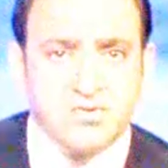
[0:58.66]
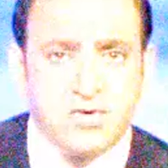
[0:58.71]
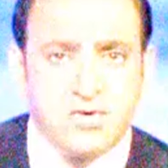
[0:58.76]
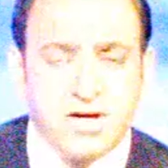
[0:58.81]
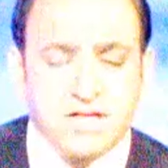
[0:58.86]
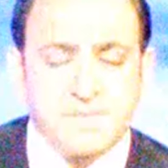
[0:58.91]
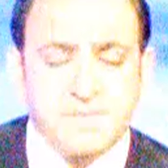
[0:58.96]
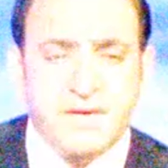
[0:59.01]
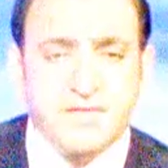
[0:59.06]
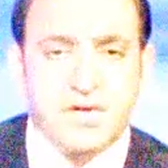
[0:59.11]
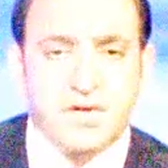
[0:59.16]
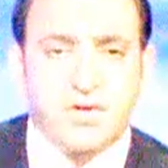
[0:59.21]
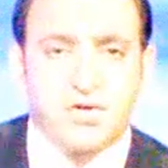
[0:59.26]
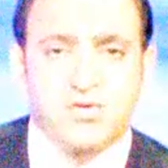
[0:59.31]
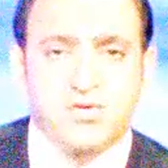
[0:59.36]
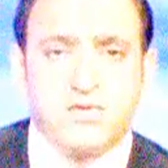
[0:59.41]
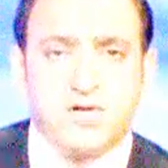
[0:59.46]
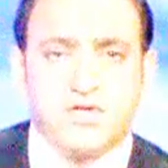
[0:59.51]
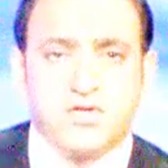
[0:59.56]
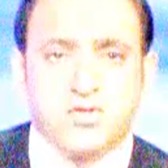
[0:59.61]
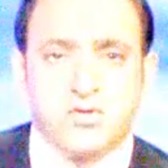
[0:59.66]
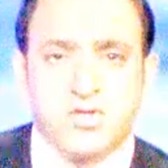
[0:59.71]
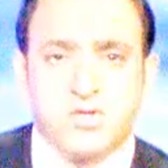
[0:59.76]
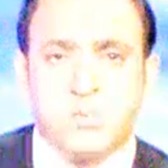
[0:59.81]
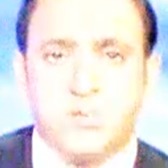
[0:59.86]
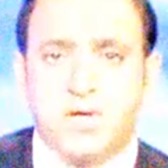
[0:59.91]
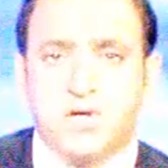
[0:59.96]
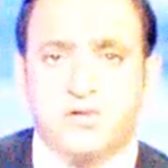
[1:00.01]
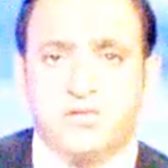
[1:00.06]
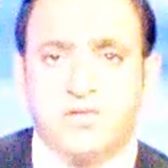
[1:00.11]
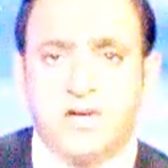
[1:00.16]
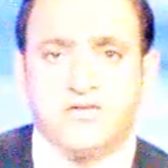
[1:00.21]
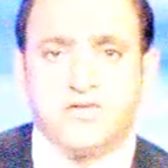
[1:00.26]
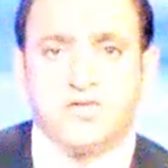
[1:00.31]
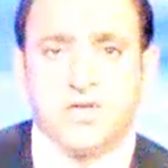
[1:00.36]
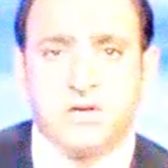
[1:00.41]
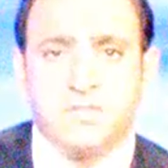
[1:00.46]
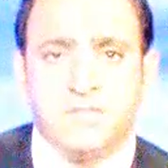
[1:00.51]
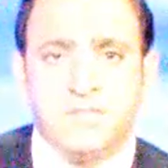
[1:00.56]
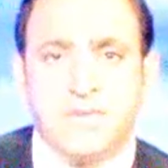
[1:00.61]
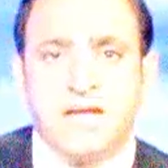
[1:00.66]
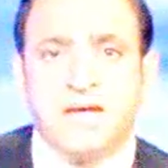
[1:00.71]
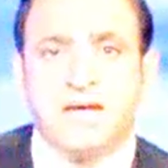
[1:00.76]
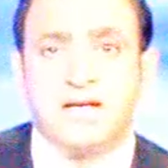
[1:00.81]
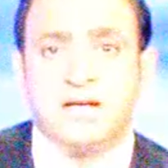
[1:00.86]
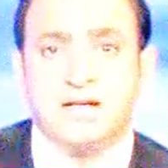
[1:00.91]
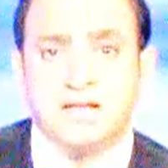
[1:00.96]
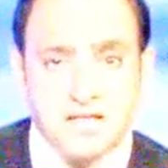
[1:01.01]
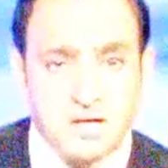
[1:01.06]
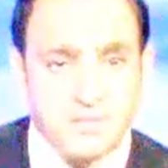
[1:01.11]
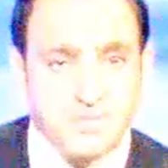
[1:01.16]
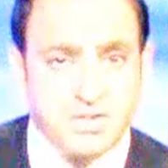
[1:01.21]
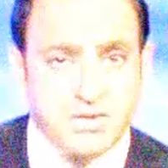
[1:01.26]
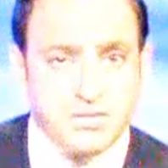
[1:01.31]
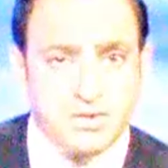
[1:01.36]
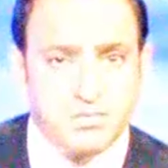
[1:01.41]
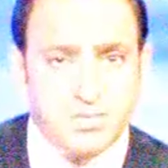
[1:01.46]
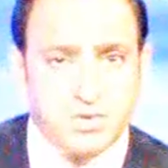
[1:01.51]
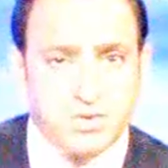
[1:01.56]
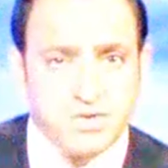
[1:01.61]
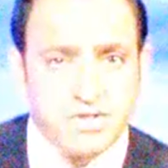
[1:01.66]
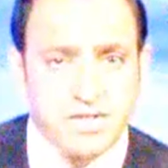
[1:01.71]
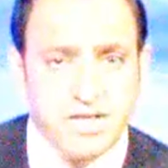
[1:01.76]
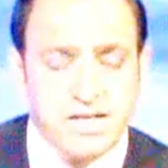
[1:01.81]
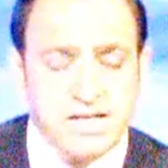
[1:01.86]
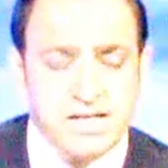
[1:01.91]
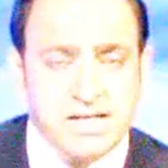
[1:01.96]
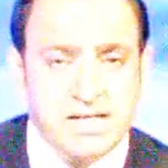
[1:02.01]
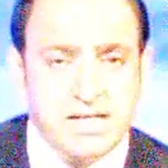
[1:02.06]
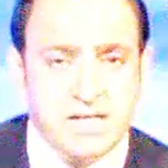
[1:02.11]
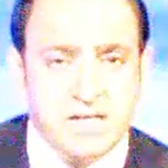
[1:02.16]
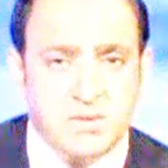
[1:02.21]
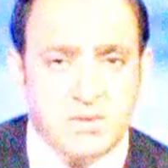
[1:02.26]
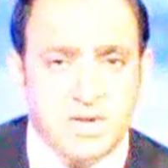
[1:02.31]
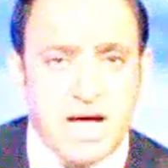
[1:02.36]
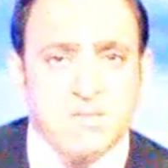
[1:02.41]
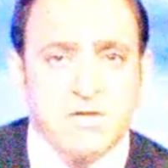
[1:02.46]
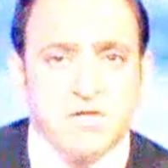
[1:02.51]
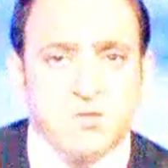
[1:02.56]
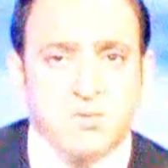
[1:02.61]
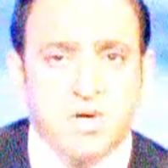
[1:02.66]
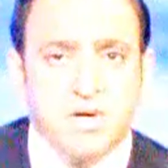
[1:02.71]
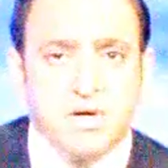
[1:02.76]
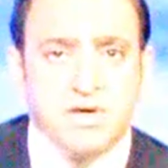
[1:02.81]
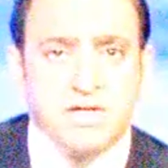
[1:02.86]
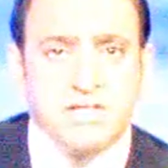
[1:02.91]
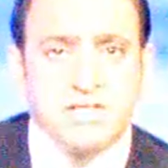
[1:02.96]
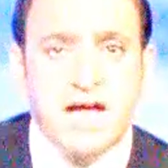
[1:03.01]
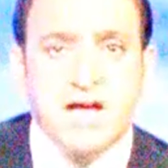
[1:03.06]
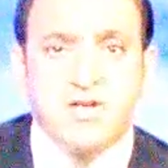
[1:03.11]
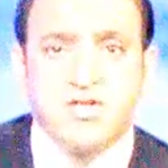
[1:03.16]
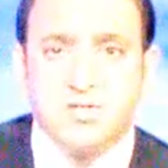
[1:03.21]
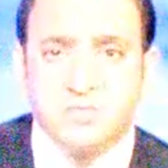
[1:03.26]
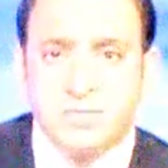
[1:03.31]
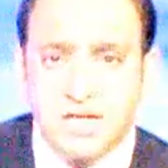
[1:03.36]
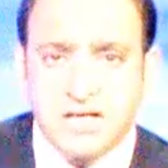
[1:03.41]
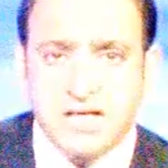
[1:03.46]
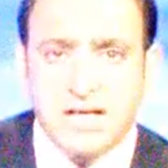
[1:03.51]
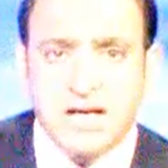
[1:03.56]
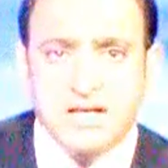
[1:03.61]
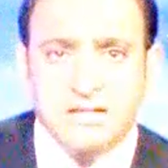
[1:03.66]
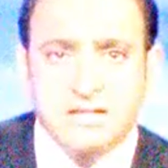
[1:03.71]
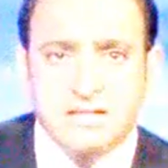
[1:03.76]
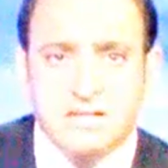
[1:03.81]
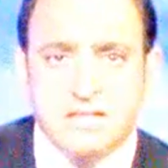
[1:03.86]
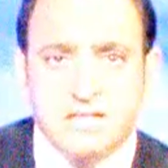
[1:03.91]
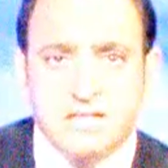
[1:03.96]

to write about the controversial topic of FGM in her subsequent books. Well, how much progress has she made against